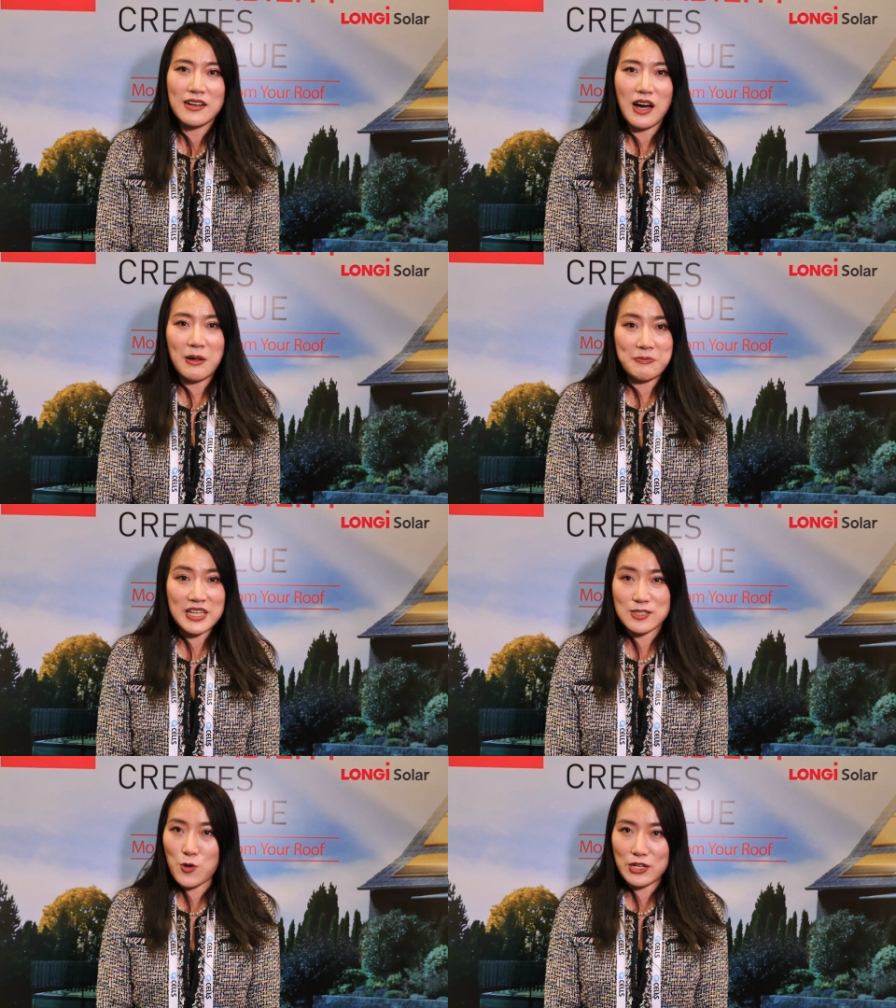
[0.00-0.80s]
Um,
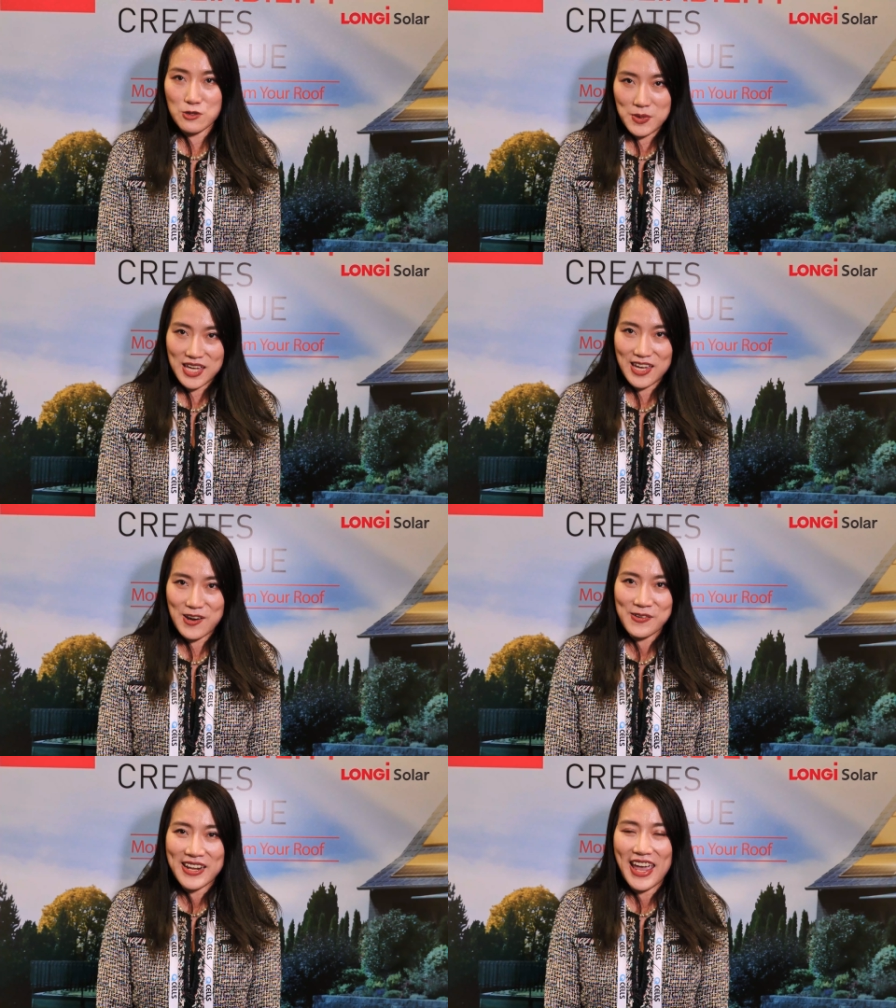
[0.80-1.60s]
it's great to be
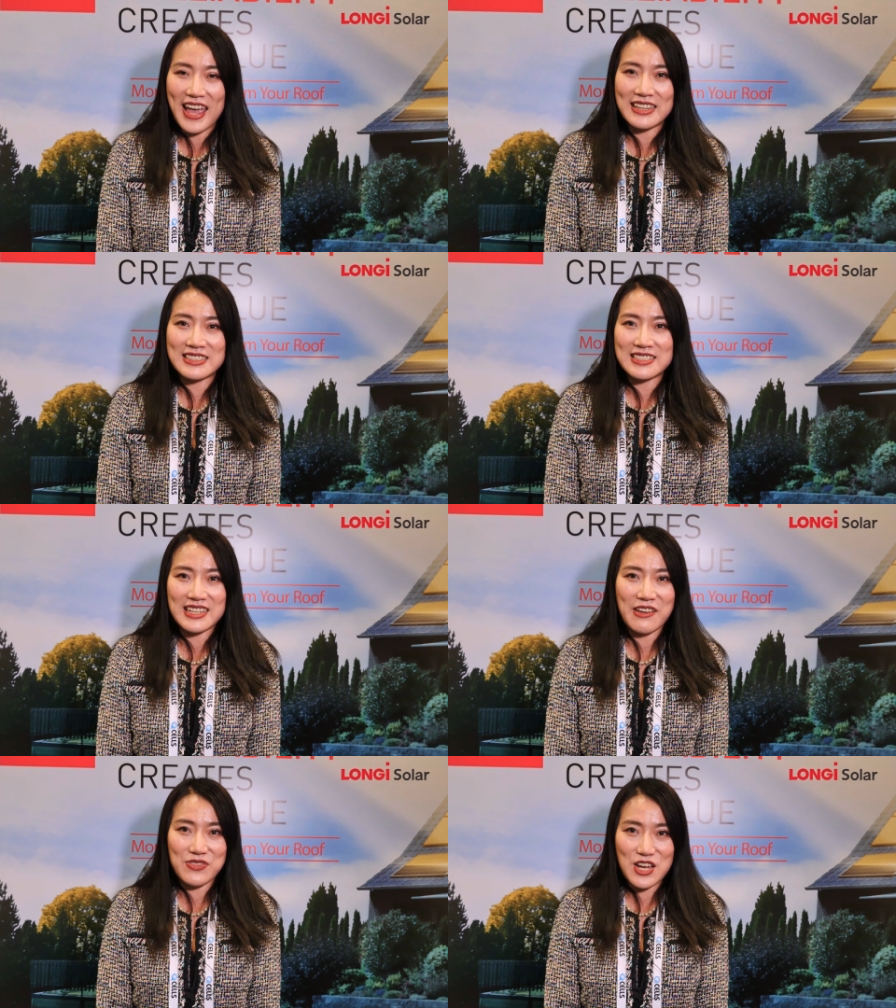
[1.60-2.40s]
here, and
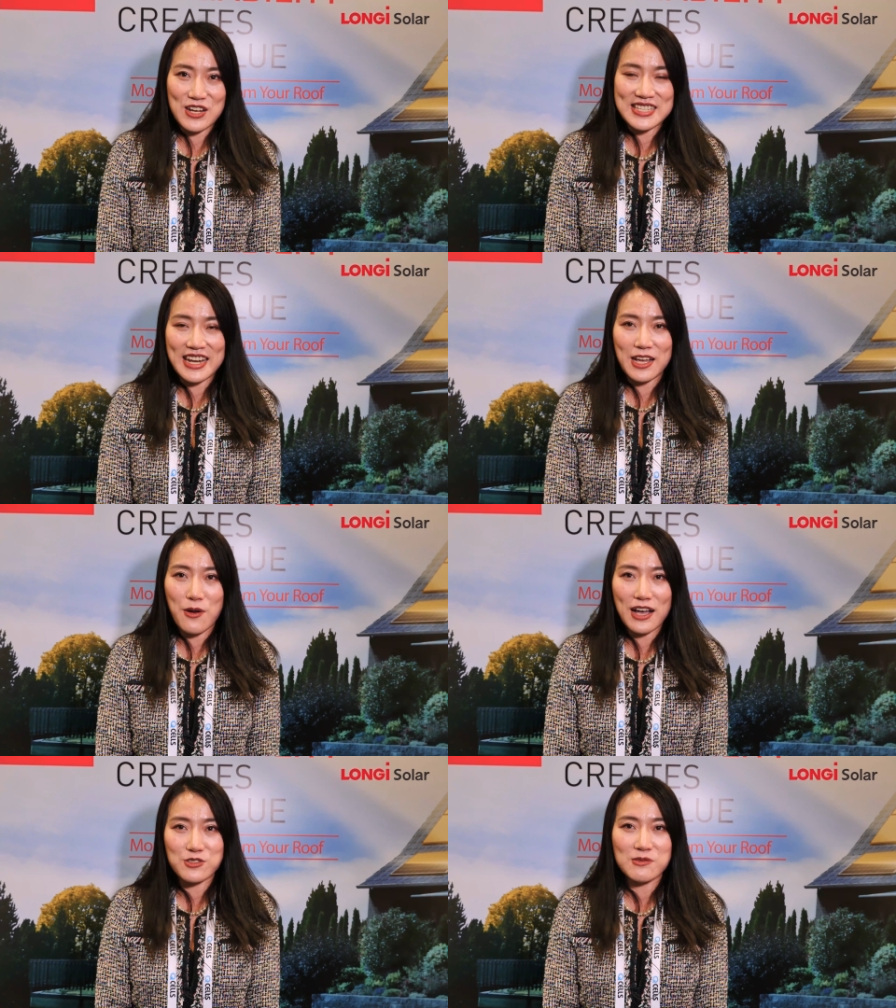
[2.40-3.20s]
if there is any
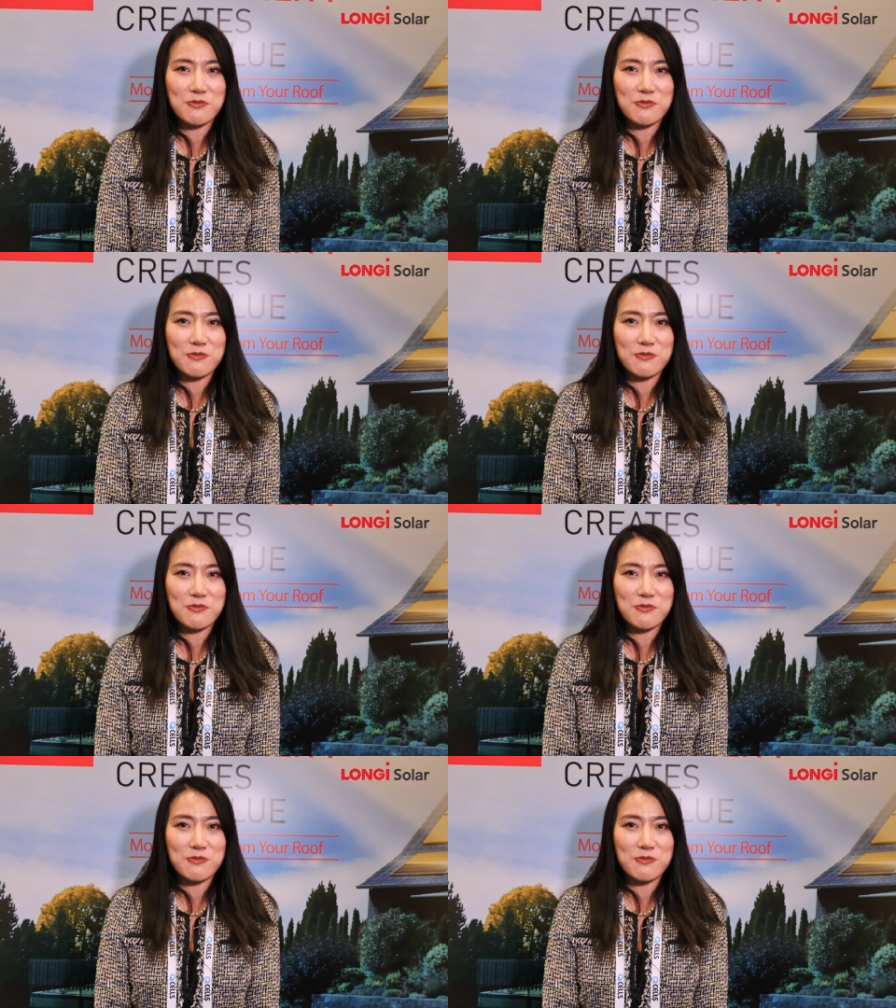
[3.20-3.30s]
question,